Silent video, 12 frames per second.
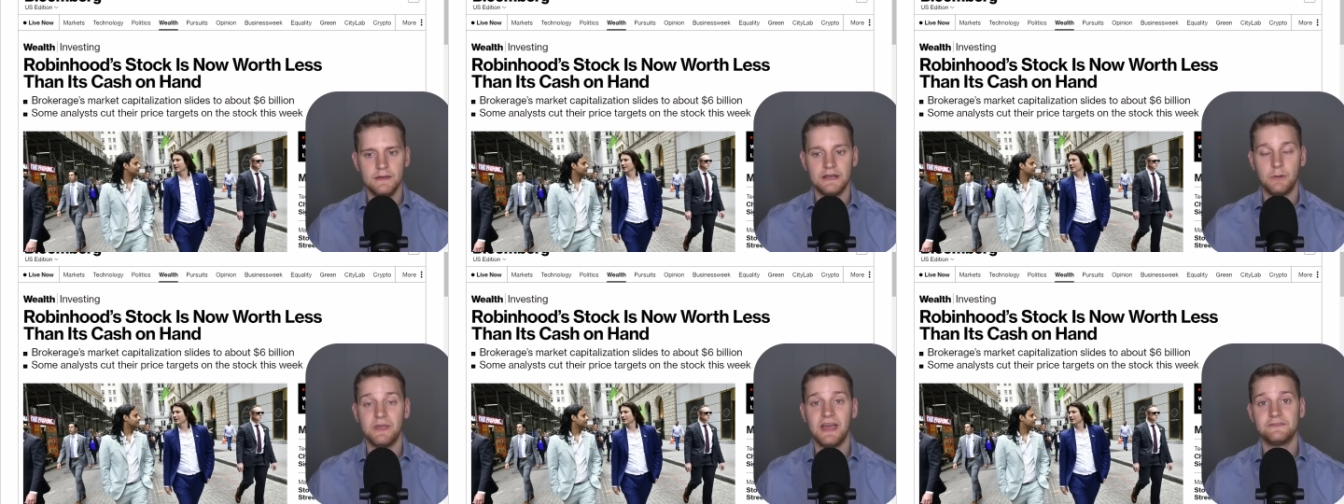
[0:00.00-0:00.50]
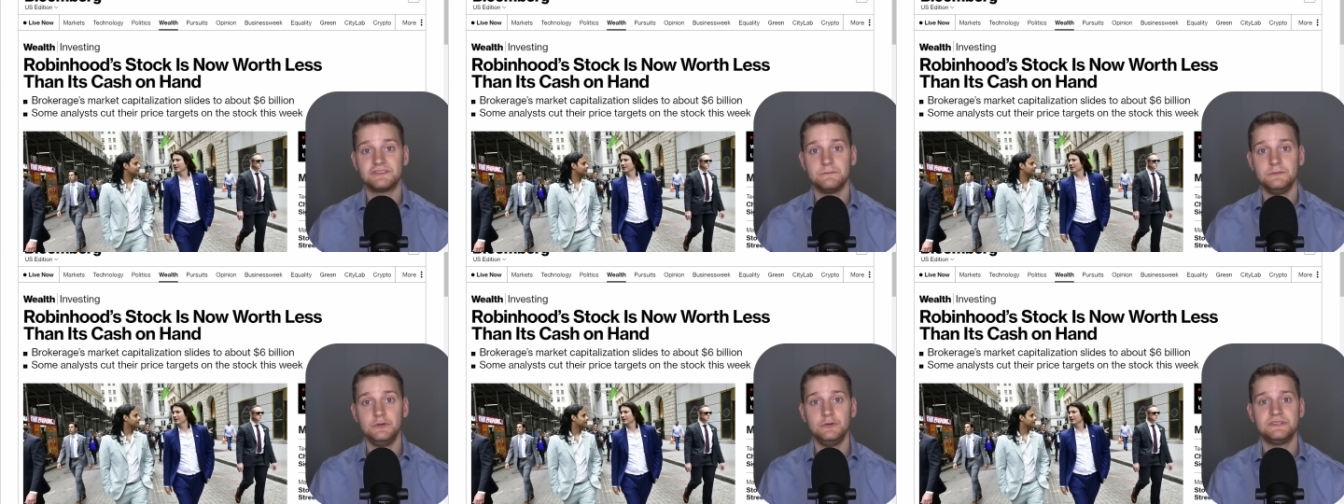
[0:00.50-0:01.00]
Now we have
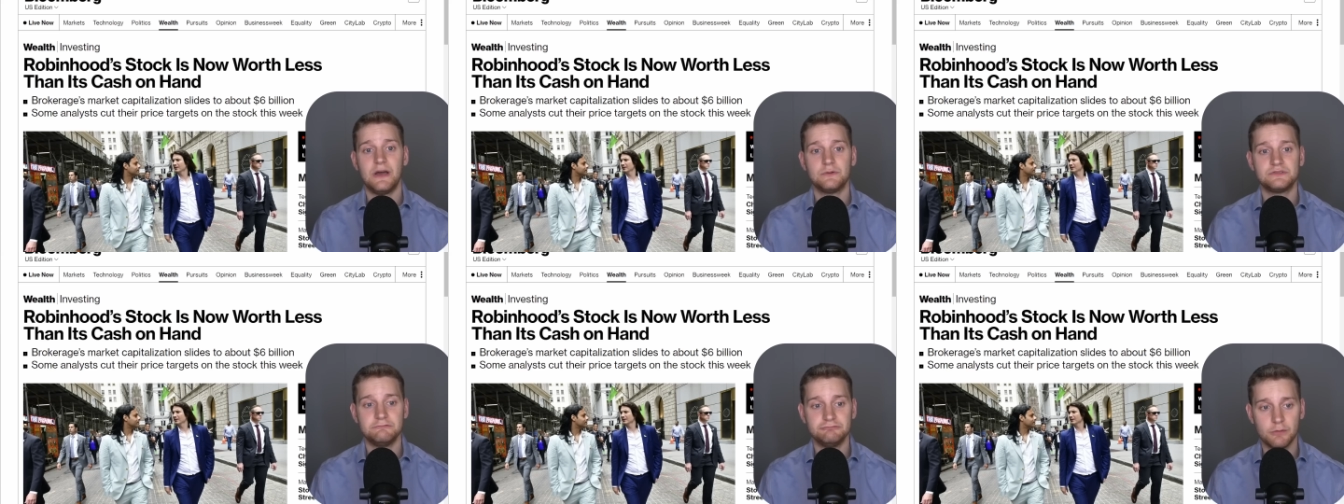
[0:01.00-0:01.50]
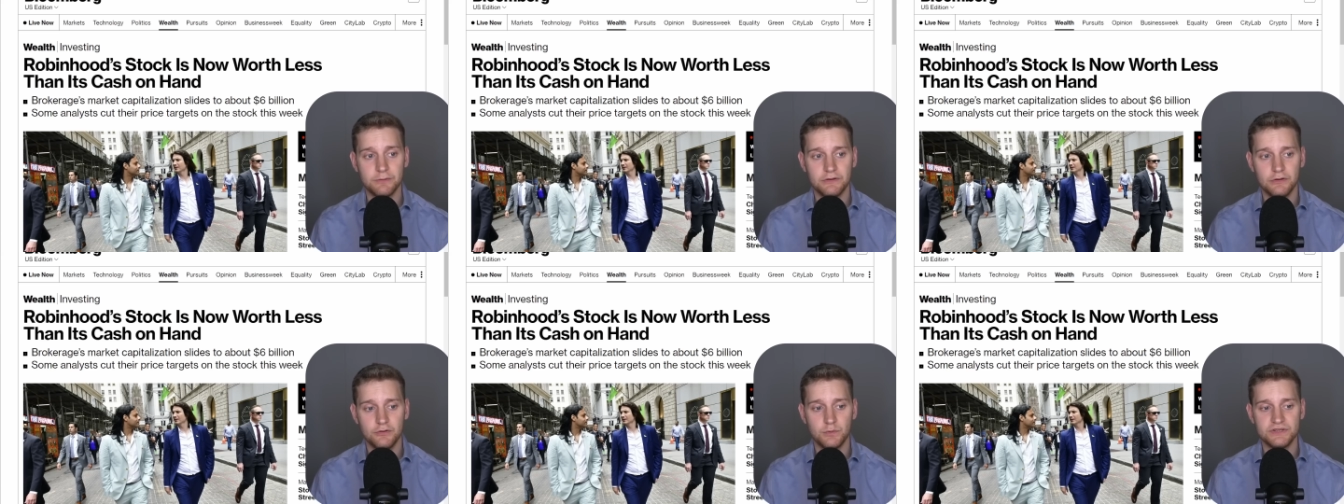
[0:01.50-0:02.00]
some news out of
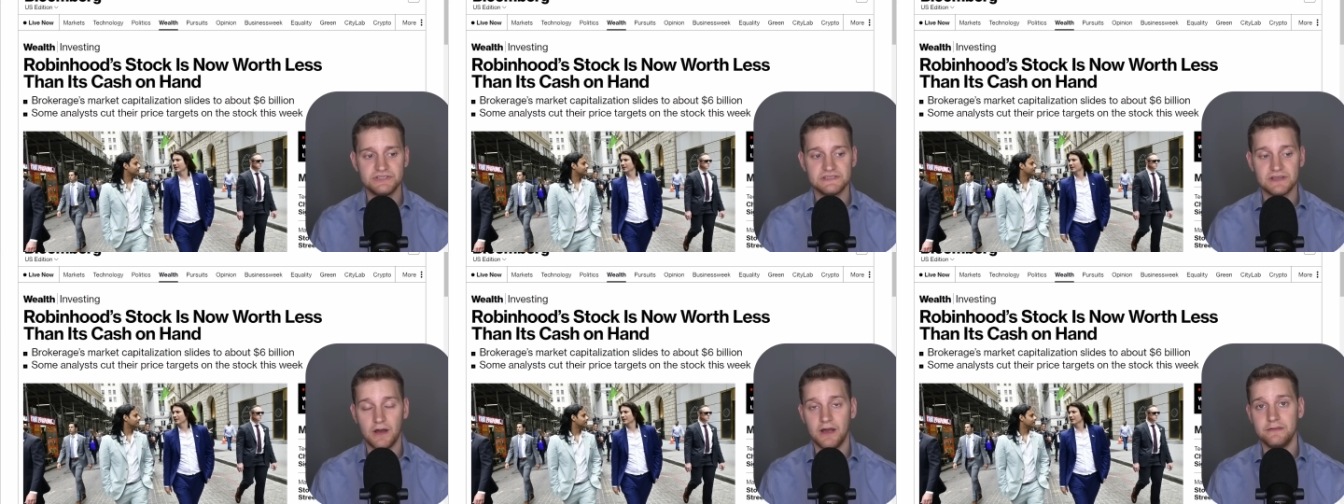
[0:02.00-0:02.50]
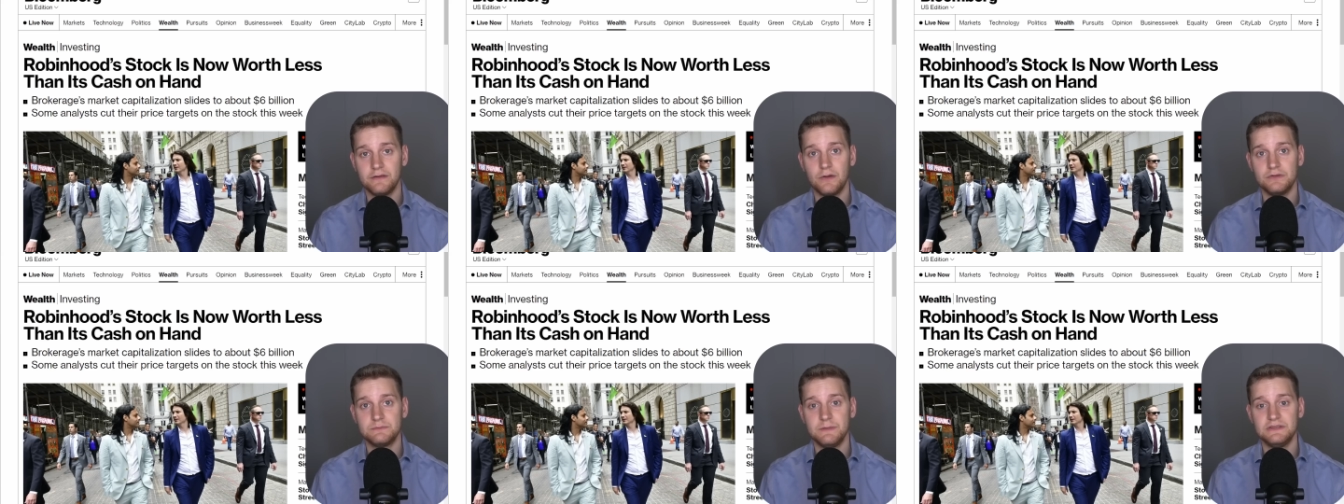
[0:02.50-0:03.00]
Robinhood, which is either
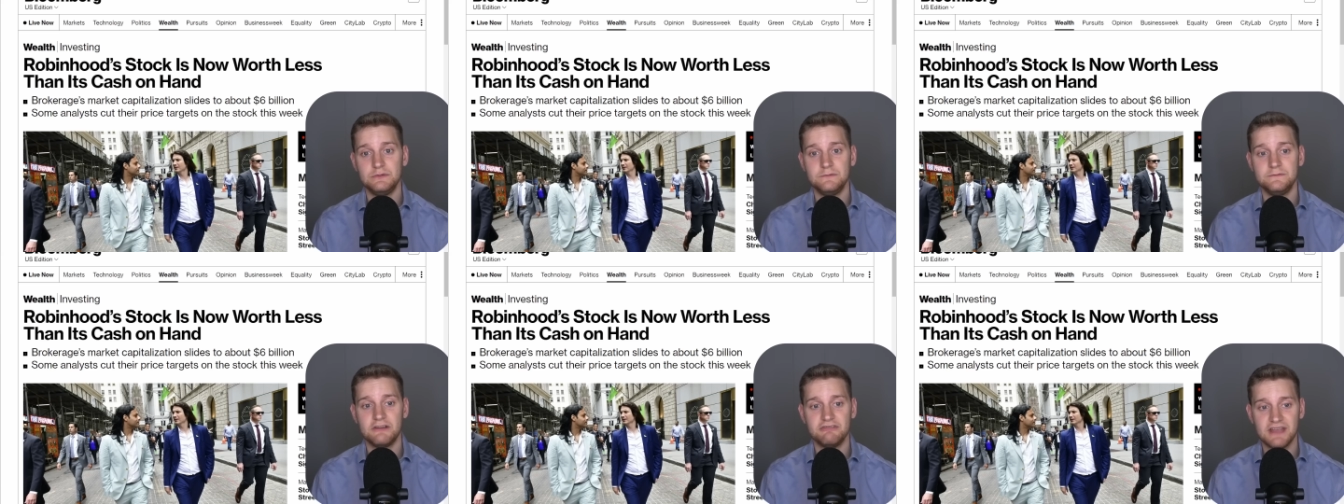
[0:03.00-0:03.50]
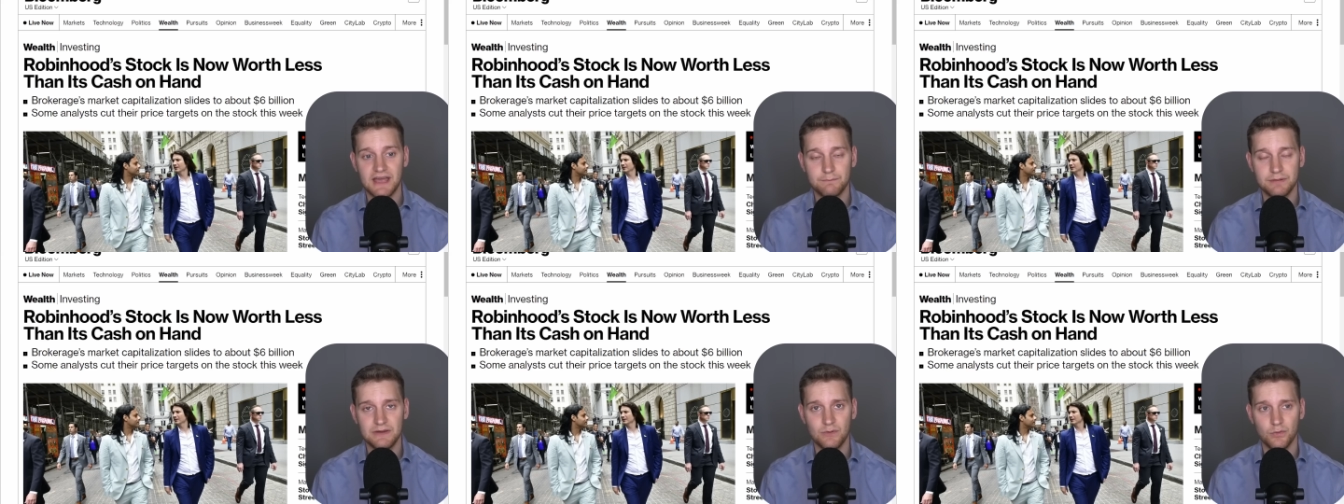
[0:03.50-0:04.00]
going to make you very
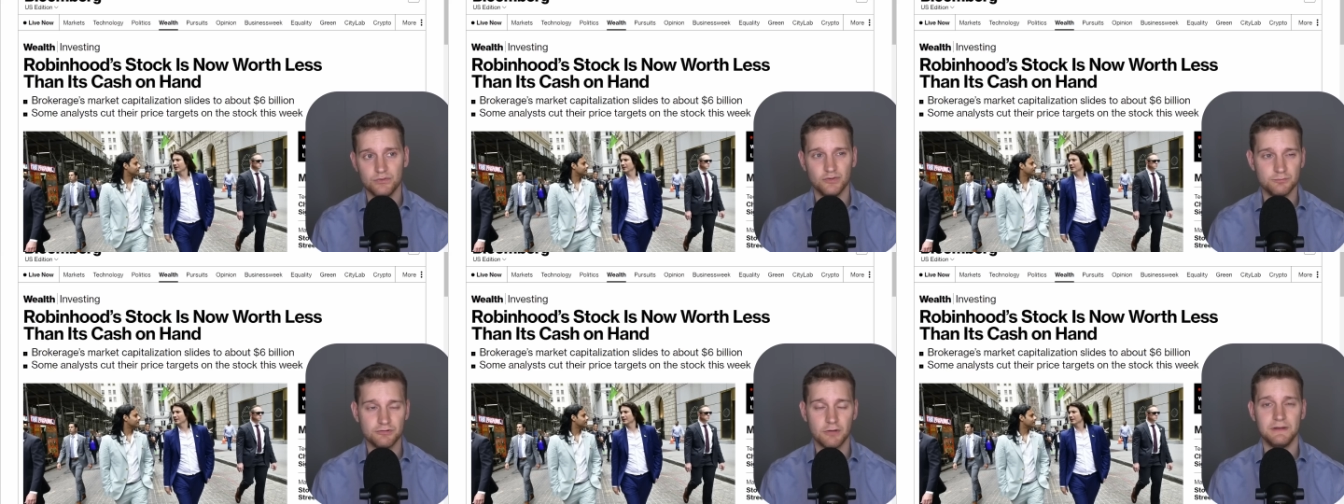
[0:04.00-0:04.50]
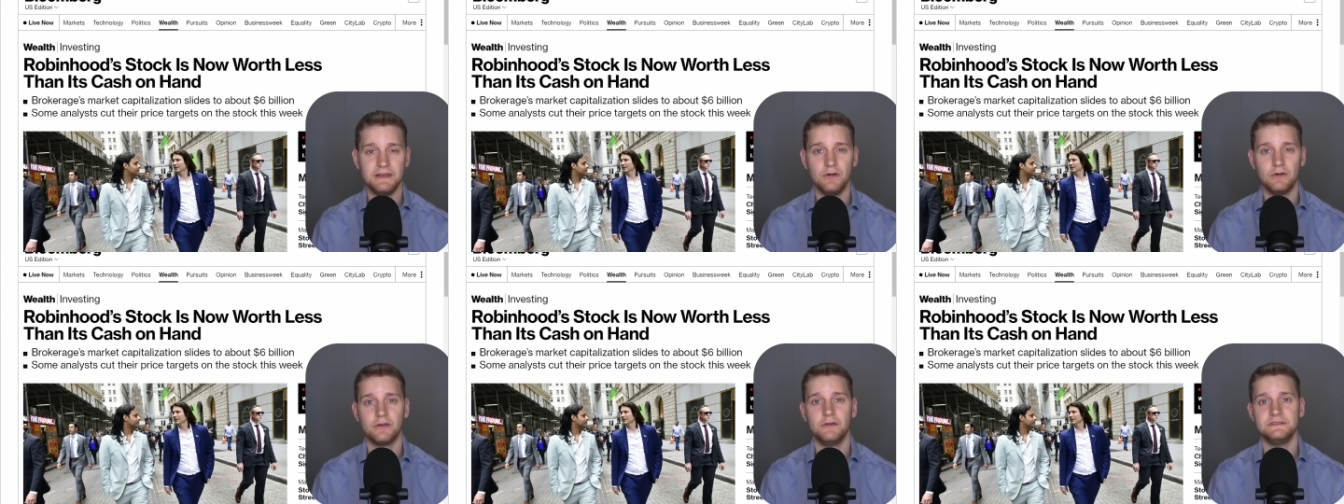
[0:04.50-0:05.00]
happy or you're probably
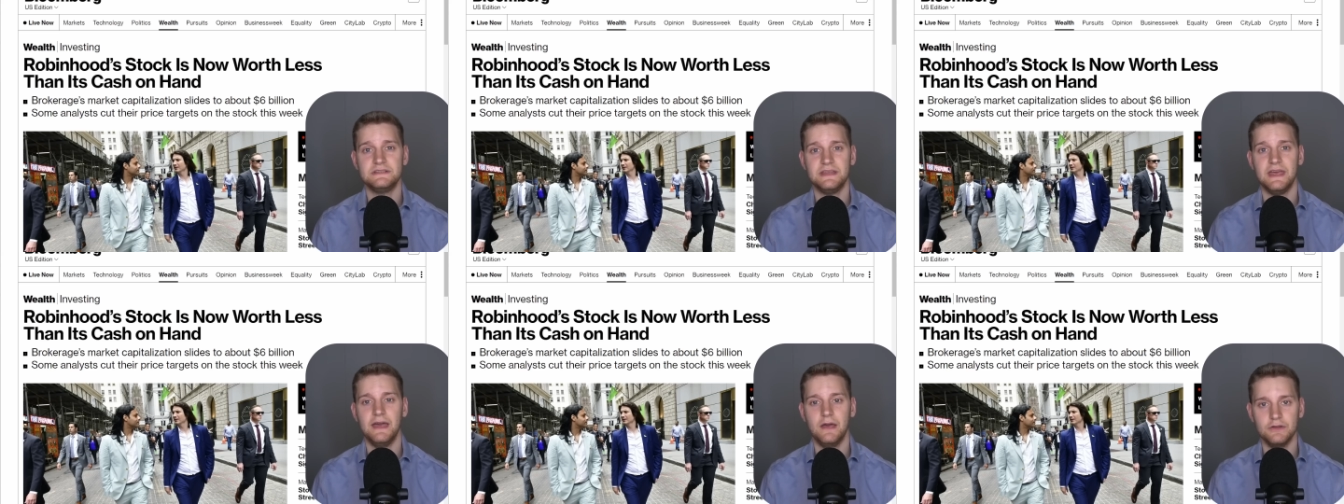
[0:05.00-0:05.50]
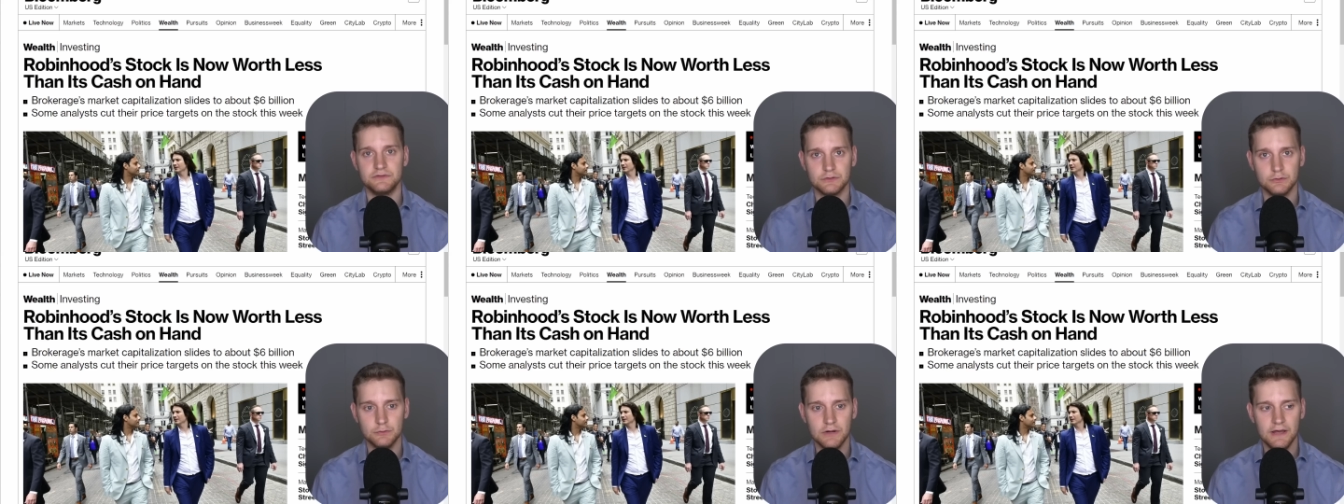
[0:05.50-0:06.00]
not going to care at
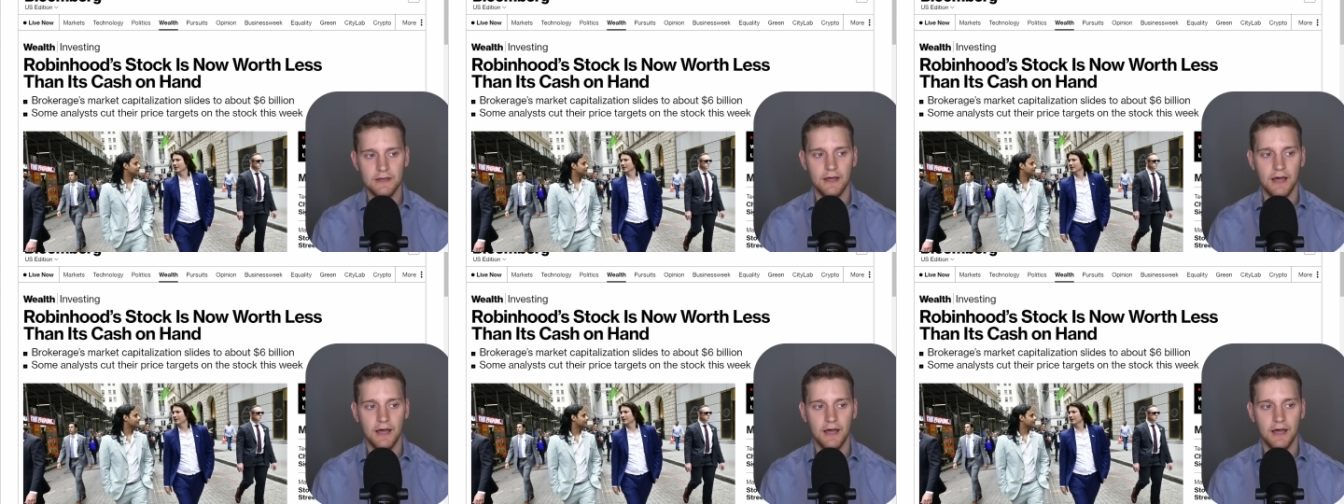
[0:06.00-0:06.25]
all.